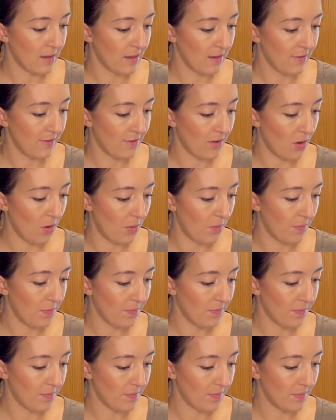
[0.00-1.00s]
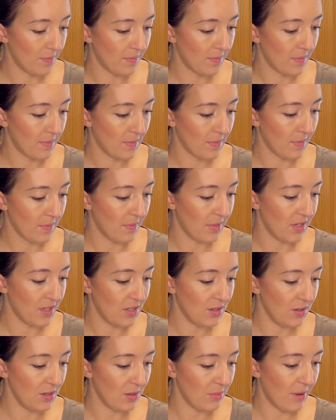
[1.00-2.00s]
foam, but do
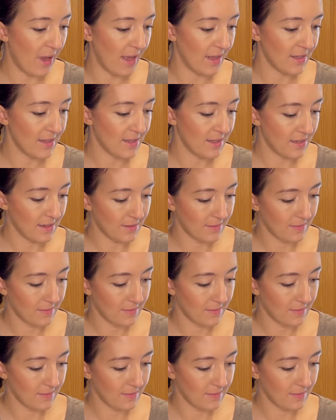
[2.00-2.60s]
your best.